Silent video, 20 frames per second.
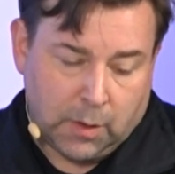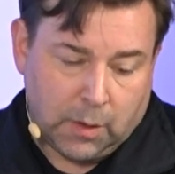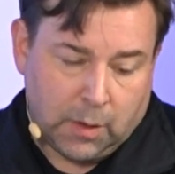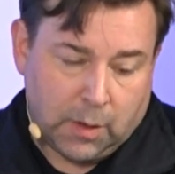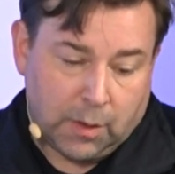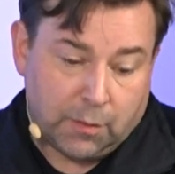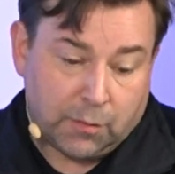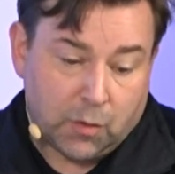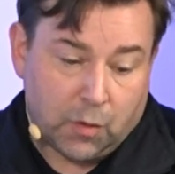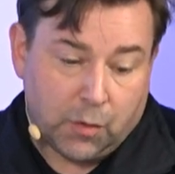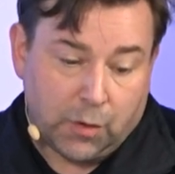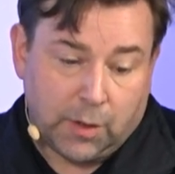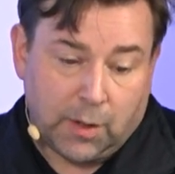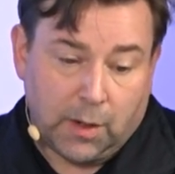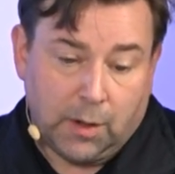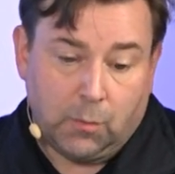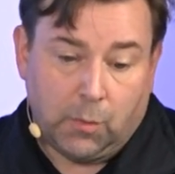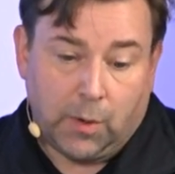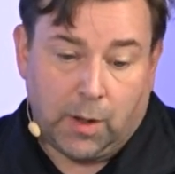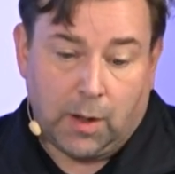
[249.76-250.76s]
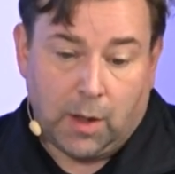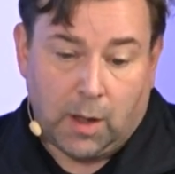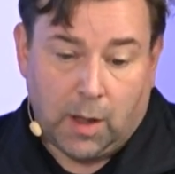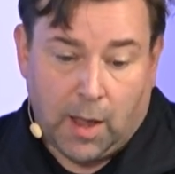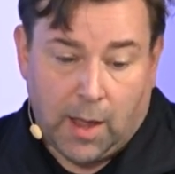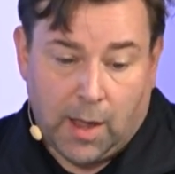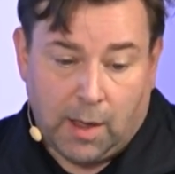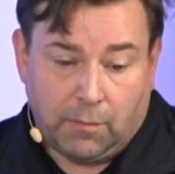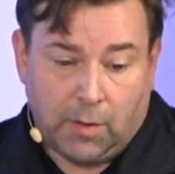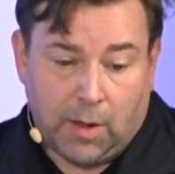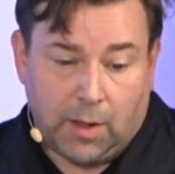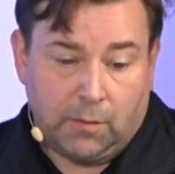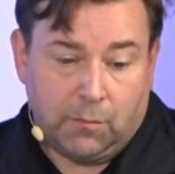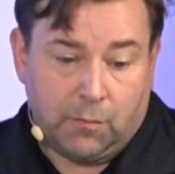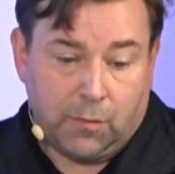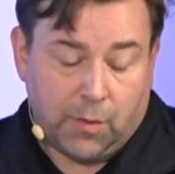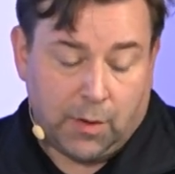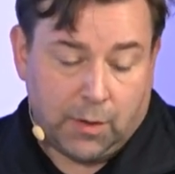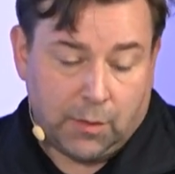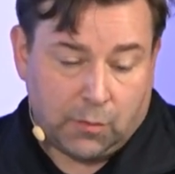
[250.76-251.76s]
Historically, we have had
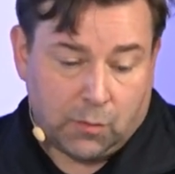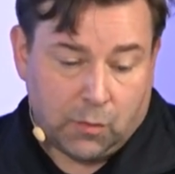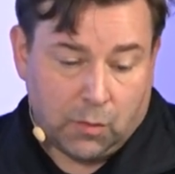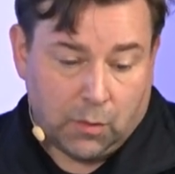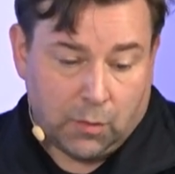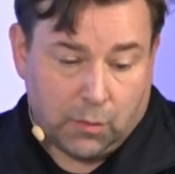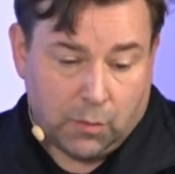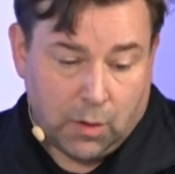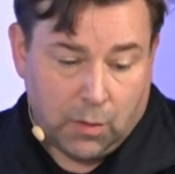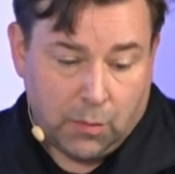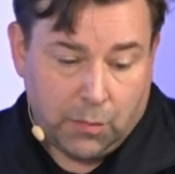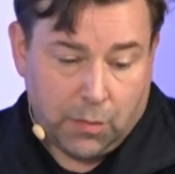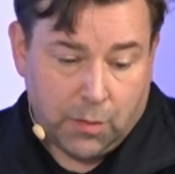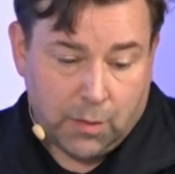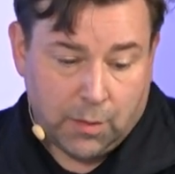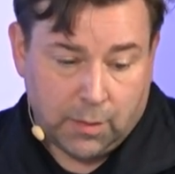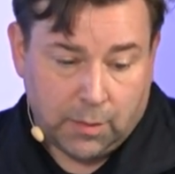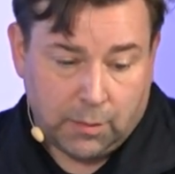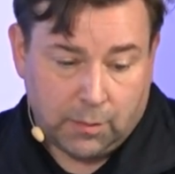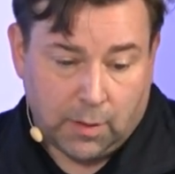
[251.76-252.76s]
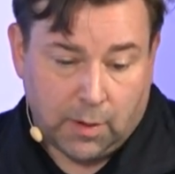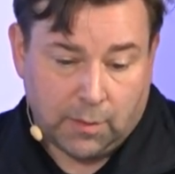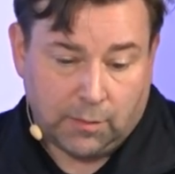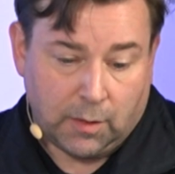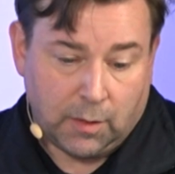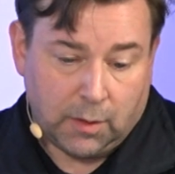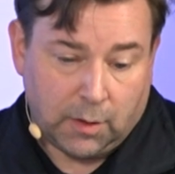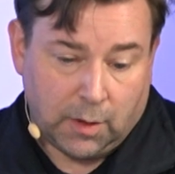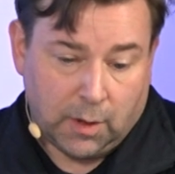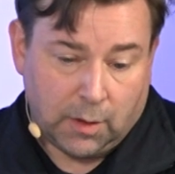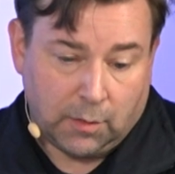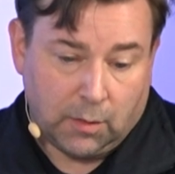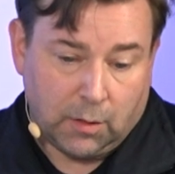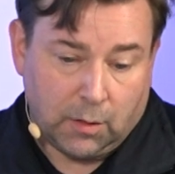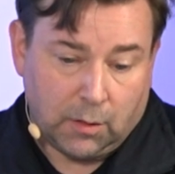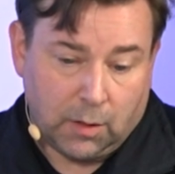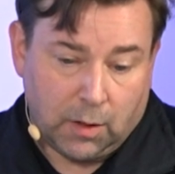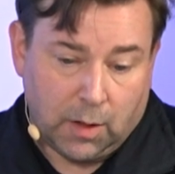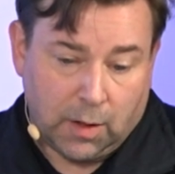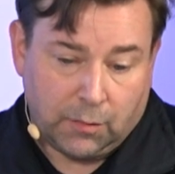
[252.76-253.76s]
very strong growth, as indicated on
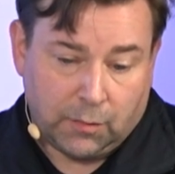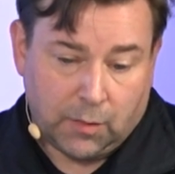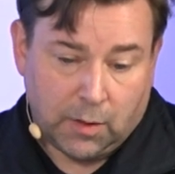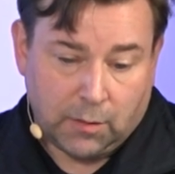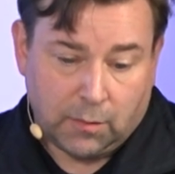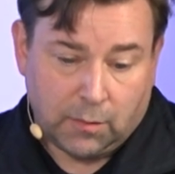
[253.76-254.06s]
the left-hand